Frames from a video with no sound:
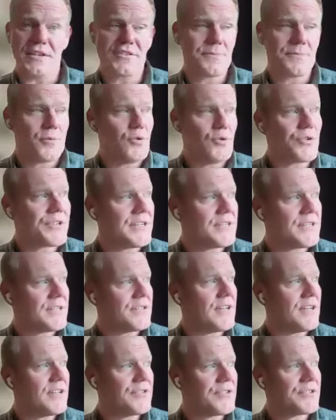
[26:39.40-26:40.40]
Yeah,
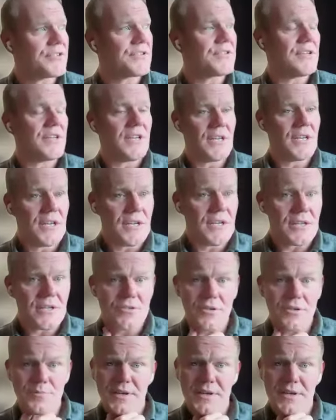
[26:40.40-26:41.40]
exposure, and just
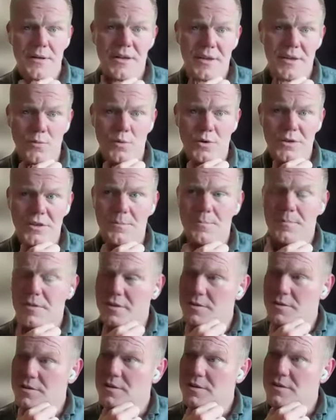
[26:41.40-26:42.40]
sometimes I think one
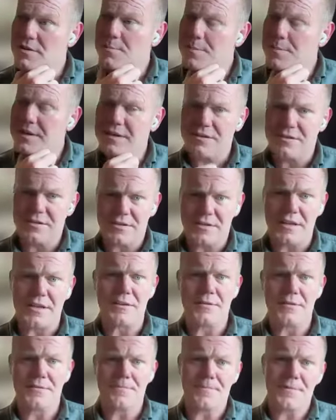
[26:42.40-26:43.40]
of the
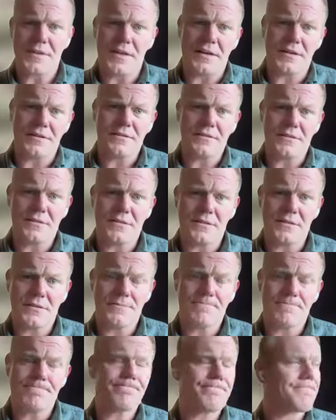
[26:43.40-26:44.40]
biggest things that
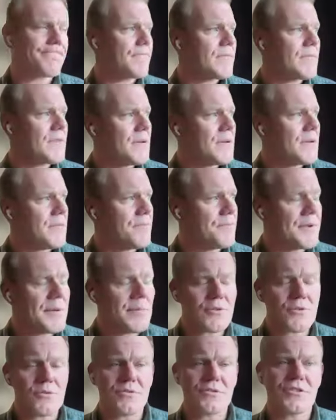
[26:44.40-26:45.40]

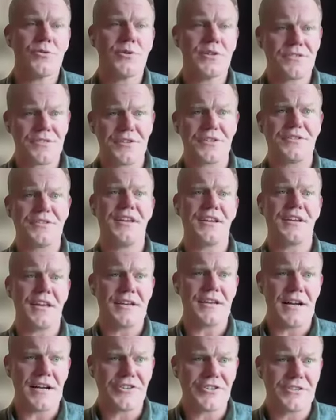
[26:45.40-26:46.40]
people don't do, it's the
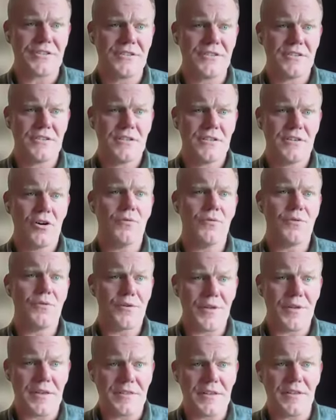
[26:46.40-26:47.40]
taking action
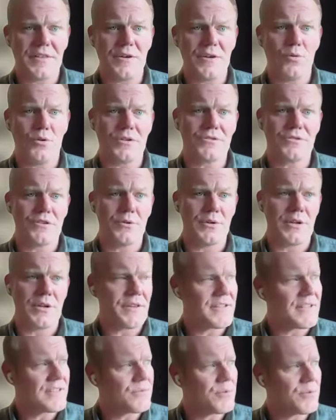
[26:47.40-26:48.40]
of the thing that they want to
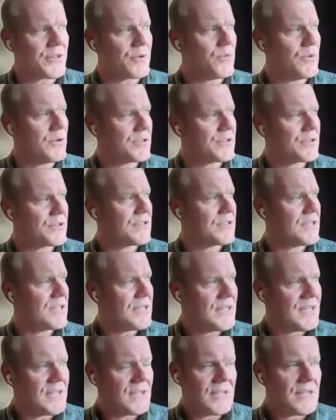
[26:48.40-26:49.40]
do. And I think it's one of the
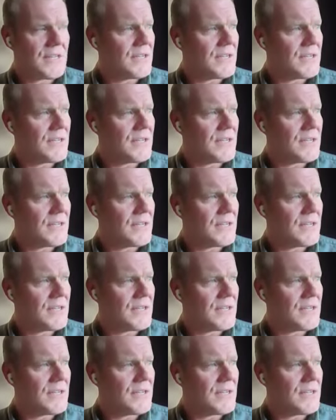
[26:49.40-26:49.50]
worst.